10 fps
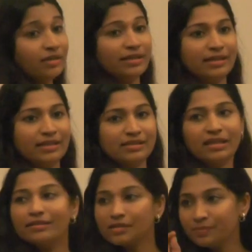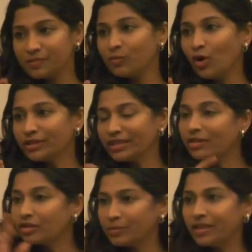it is, a small thing
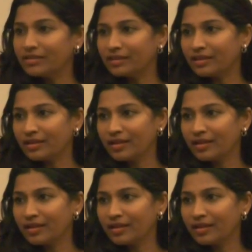or a big thing,